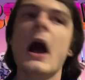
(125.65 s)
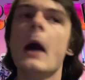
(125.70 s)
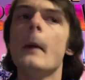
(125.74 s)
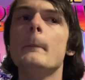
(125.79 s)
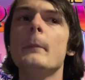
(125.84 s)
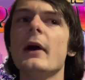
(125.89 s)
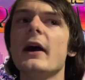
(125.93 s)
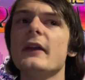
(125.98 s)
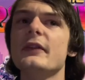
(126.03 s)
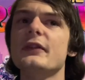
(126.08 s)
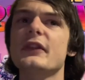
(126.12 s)

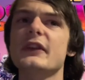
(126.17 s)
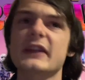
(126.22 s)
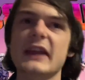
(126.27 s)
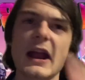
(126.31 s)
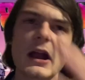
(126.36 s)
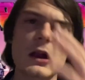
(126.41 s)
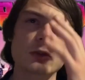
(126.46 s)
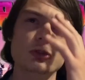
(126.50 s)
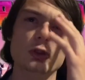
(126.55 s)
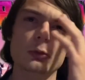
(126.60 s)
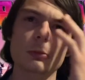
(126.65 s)
but the
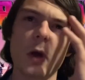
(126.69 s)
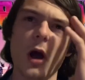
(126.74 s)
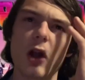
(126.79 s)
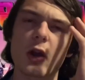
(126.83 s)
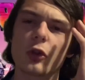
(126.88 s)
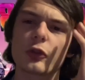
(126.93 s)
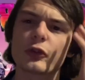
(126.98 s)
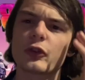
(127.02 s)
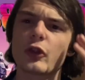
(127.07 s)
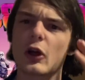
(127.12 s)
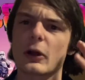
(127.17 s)
character
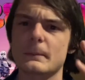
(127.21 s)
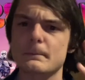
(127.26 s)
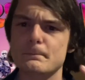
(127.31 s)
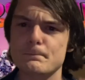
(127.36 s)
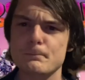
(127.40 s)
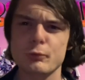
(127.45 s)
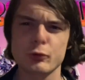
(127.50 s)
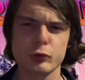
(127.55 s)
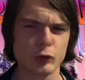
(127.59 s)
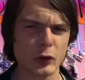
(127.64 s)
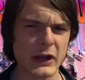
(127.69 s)
models look
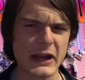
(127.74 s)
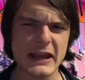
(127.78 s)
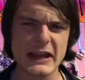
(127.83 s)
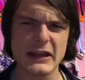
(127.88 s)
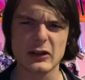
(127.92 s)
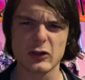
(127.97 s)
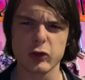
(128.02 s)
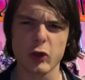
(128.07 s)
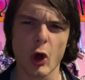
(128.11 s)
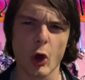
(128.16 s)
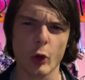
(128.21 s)
pretty
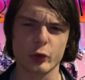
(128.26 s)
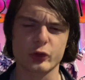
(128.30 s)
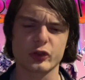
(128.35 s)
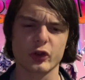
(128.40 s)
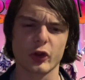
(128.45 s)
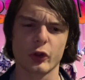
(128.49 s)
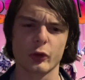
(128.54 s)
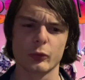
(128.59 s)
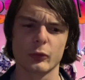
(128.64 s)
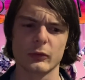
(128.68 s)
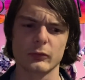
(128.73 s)
close to
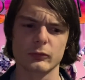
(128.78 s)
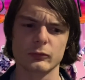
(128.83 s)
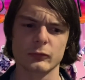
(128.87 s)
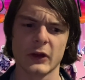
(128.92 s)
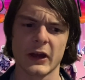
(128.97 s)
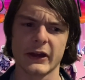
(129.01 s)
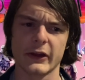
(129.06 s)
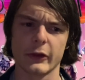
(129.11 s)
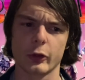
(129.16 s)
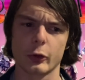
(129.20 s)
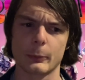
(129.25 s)

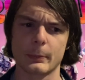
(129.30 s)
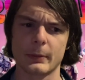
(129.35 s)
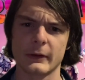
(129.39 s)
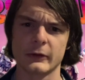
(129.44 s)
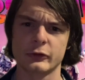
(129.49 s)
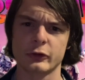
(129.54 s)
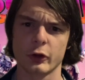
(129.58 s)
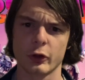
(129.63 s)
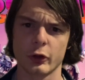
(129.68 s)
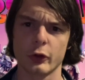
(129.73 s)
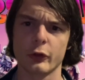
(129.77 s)

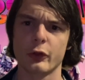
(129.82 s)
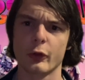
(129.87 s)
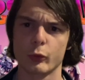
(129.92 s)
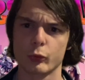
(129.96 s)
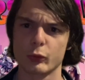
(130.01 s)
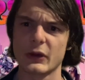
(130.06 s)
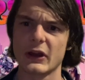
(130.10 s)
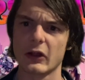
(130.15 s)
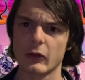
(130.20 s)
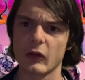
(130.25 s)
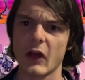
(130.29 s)
the
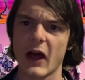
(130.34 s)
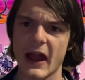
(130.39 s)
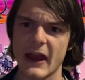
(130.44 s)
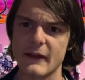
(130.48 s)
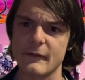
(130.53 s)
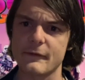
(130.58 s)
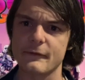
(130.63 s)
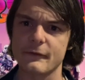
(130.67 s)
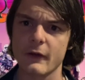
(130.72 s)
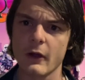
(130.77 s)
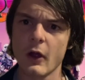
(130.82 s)

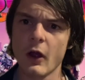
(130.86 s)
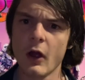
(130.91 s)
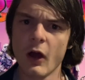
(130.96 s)
real-life